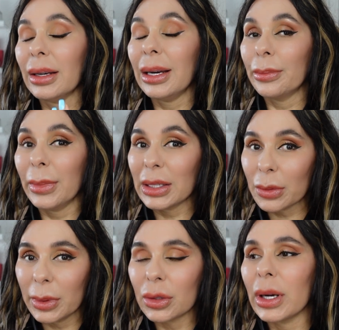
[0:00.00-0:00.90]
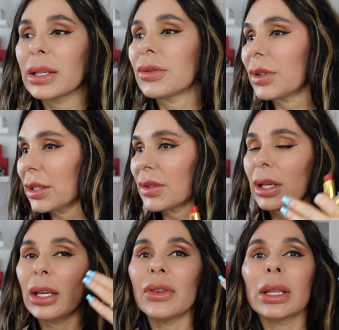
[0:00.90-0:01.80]
I'm mesmerized, friends.
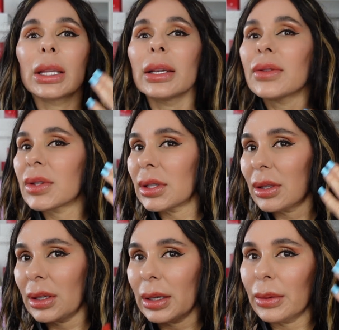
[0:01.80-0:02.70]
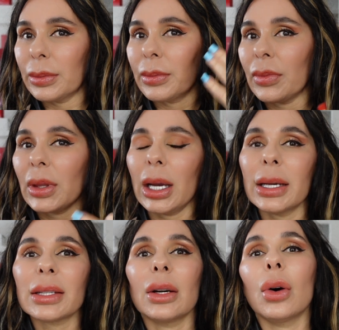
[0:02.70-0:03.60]
Even this
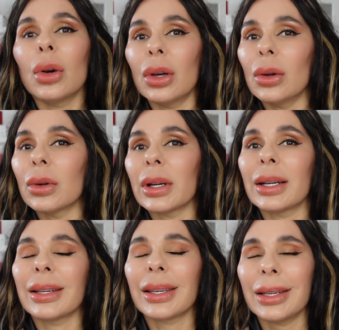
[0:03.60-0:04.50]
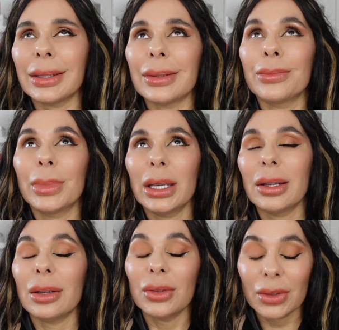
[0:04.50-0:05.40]
as a whole look can be
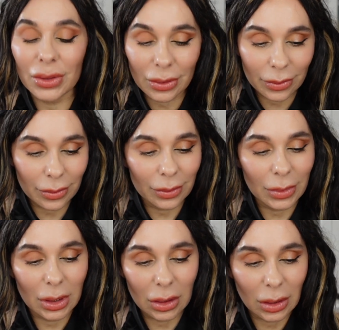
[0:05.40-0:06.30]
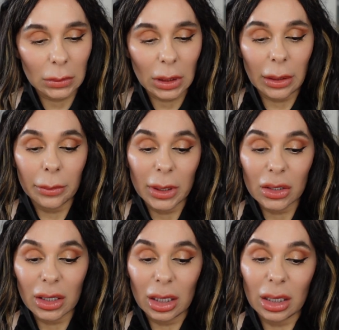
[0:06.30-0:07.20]
awesome. I'm
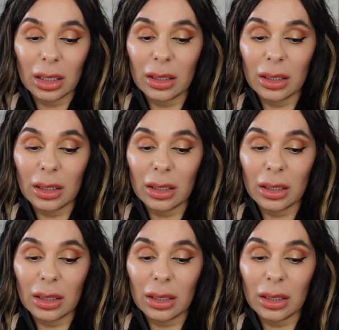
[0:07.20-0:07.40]
very